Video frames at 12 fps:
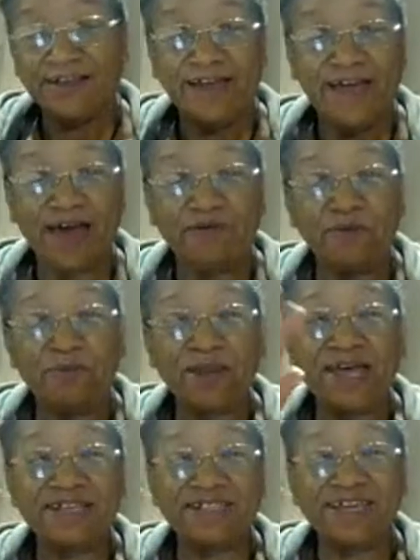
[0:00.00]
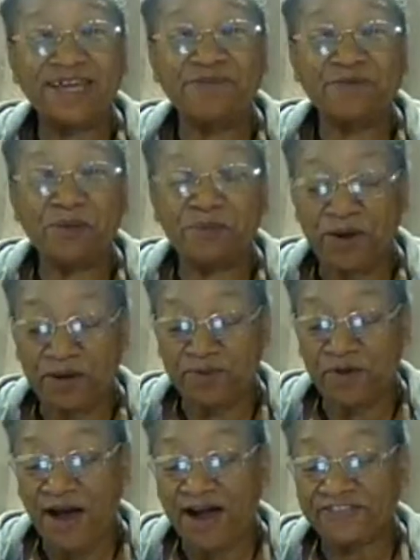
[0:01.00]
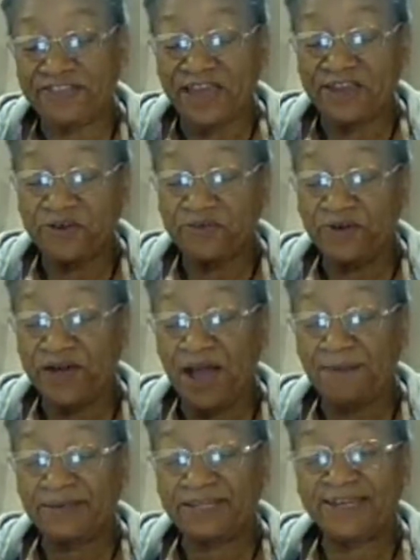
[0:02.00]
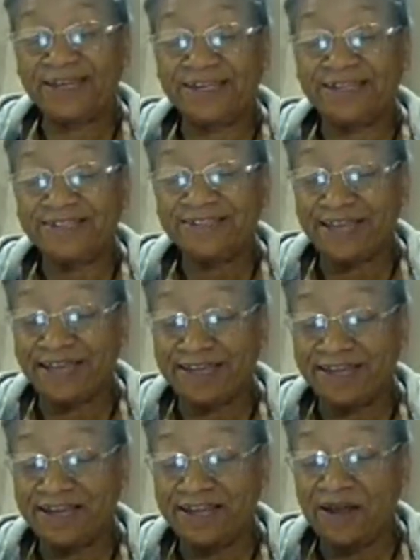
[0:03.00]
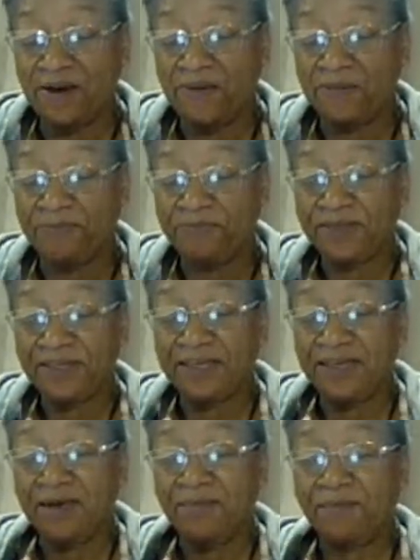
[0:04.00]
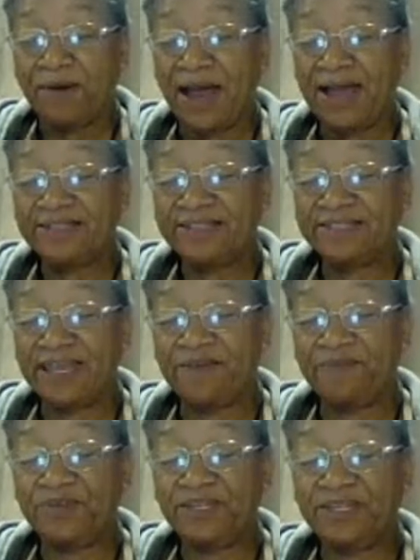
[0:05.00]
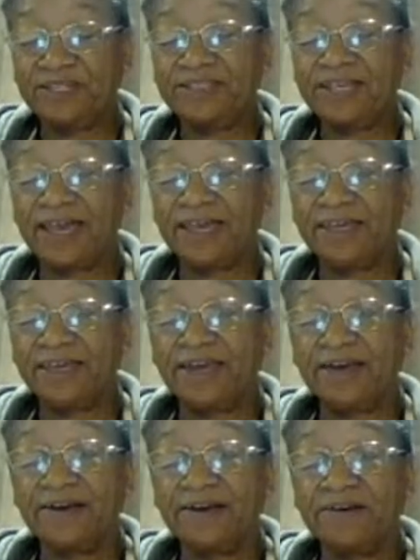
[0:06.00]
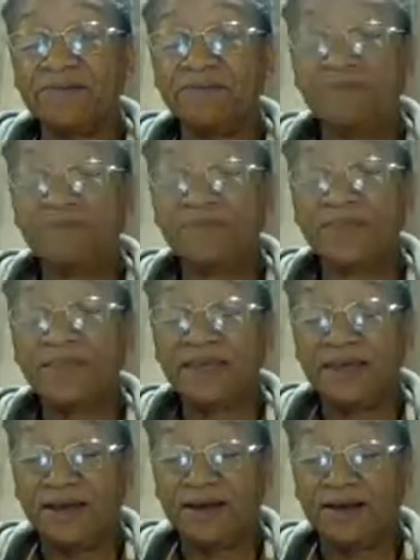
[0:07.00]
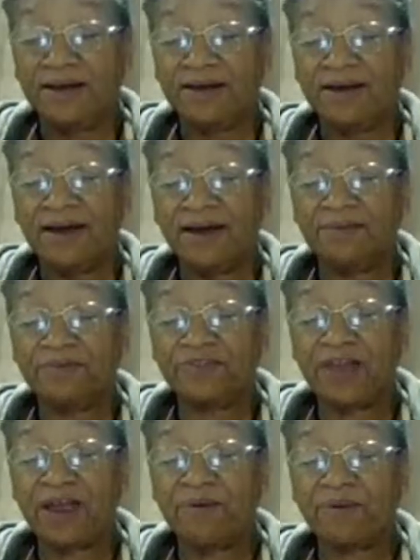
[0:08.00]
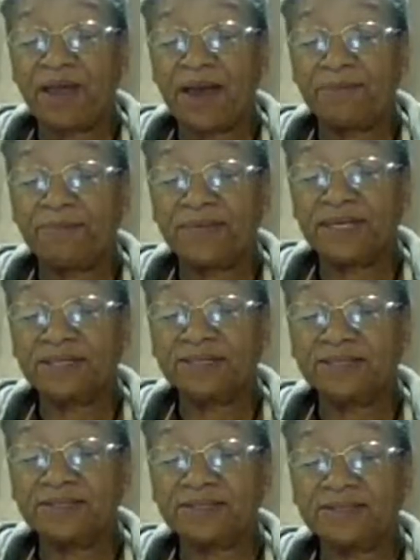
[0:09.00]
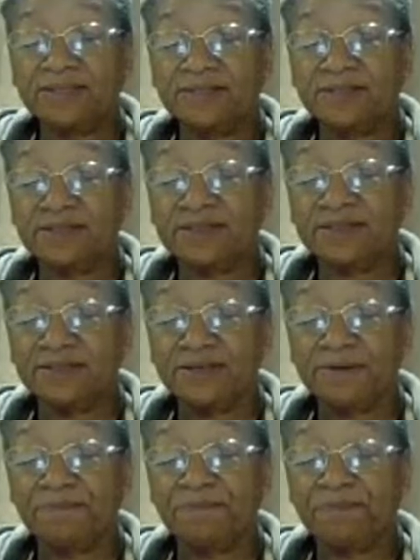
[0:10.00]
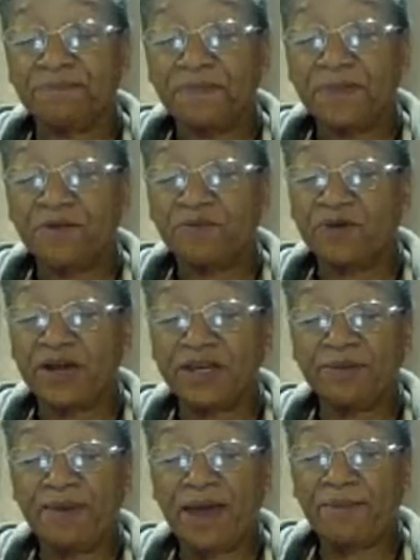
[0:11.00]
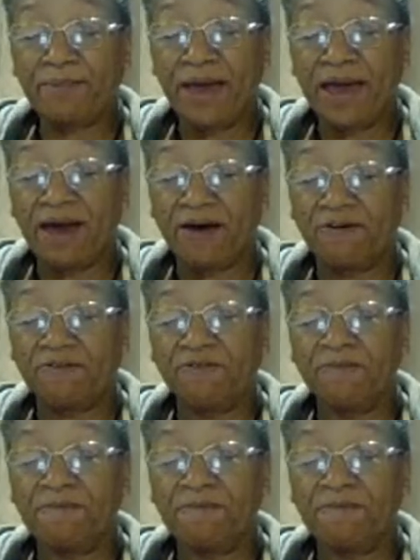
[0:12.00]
Have a blessed evening, Memoir. Thank you for coming in, saying hello. Bye, Stephanie. Take care. I'm sorry I missed it. Running my mouth.